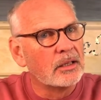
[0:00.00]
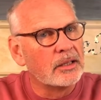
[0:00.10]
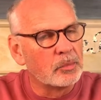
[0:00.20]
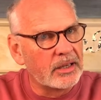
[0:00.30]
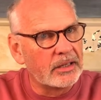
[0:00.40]

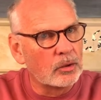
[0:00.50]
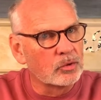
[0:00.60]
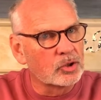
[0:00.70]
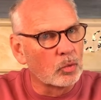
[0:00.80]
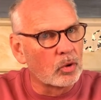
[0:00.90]
In the beginning
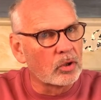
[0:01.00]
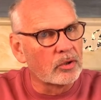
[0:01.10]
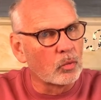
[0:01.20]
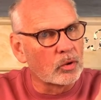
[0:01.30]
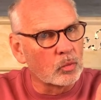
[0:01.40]
was the Word,
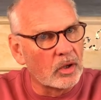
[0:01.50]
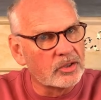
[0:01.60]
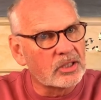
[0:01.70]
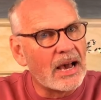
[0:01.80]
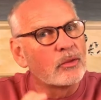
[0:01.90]
and the Word
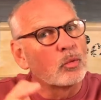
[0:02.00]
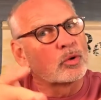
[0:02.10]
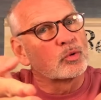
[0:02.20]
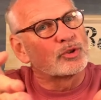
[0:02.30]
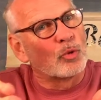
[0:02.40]
was God, and the
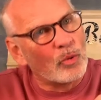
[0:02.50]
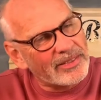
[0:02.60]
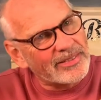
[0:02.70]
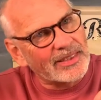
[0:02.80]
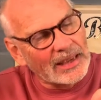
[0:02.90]
Word was
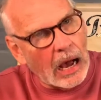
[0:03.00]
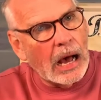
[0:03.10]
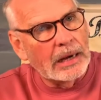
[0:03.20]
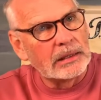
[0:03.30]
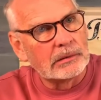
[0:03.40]
with
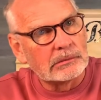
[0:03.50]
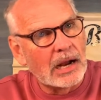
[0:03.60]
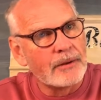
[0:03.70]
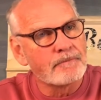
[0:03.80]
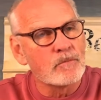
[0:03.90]
God. Right?